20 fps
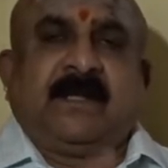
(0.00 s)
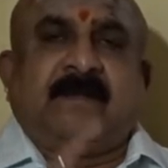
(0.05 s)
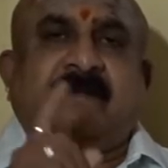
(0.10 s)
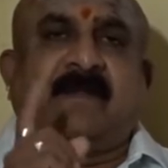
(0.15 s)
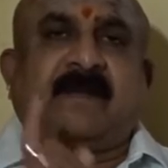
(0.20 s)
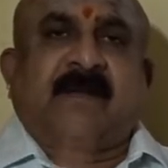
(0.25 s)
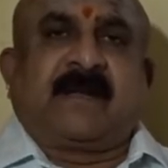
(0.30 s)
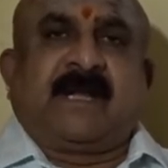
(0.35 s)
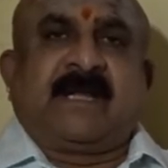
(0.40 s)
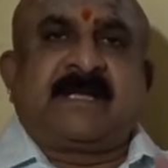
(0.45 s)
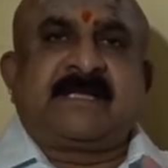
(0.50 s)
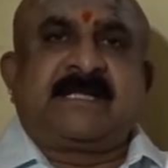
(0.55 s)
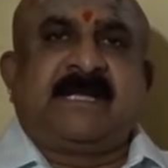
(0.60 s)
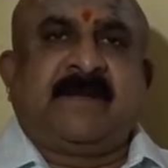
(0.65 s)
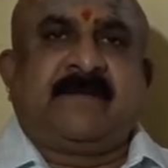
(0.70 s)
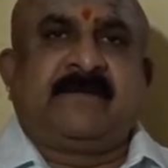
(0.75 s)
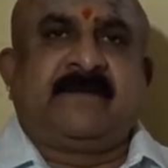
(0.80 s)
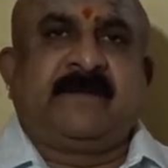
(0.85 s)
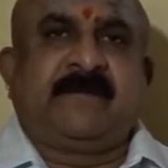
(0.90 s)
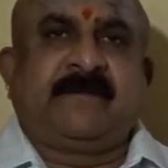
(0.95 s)
the rasi
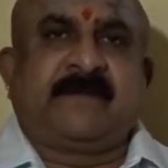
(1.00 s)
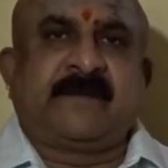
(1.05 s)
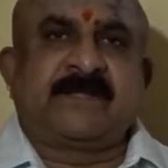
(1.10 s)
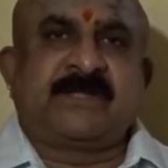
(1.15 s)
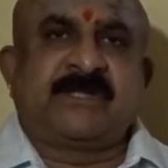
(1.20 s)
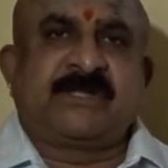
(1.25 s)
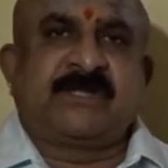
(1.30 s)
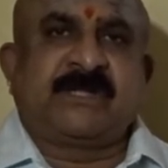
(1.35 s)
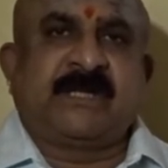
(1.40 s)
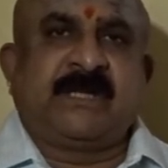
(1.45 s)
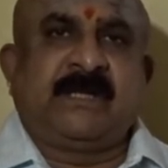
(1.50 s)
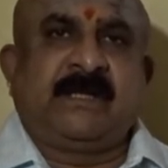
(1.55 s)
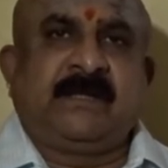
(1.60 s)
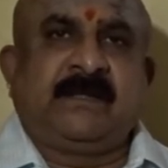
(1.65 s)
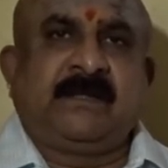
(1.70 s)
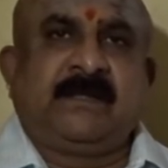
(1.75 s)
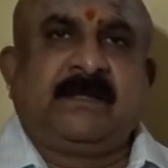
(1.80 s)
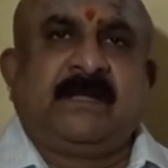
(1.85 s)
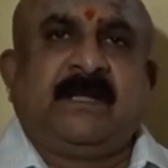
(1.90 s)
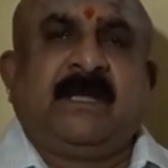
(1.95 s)
of the first
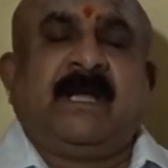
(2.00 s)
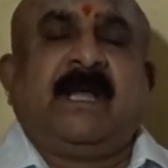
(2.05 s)
child,